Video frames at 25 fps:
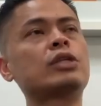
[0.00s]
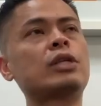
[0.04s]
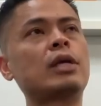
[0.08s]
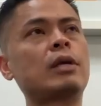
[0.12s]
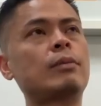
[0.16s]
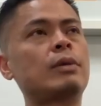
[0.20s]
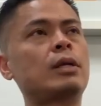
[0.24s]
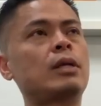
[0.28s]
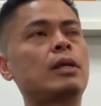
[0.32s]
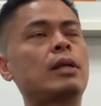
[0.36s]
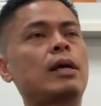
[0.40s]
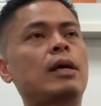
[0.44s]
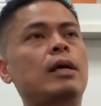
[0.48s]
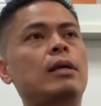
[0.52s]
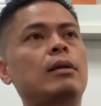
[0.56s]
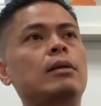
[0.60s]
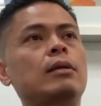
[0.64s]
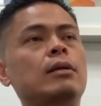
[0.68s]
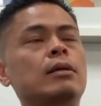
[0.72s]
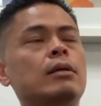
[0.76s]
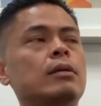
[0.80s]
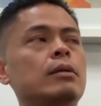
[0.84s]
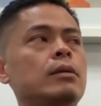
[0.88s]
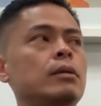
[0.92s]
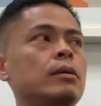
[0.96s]
statement, and
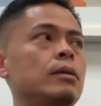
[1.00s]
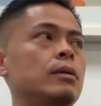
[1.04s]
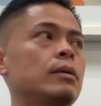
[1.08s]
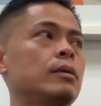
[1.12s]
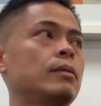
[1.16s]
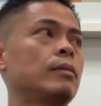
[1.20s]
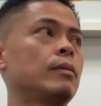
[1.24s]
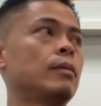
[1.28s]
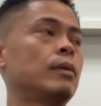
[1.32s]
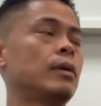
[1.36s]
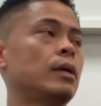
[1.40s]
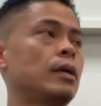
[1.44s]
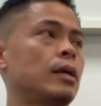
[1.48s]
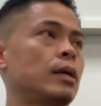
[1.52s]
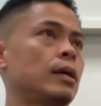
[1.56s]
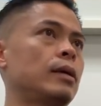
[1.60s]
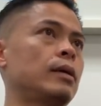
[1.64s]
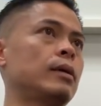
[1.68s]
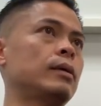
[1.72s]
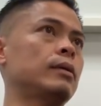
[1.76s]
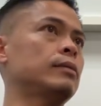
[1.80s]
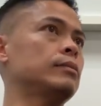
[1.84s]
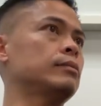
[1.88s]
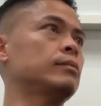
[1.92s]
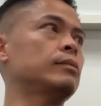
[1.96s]

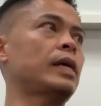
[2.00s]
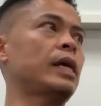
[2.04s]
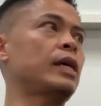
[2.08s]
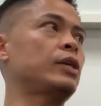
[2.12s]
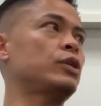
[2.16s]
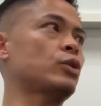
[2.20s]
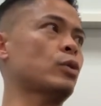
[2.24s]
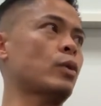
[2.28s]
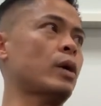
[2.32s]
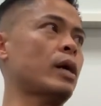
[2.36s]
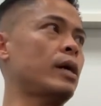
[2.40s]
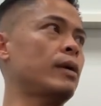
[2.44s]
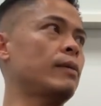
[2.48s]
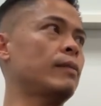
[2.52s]
uh, HOI?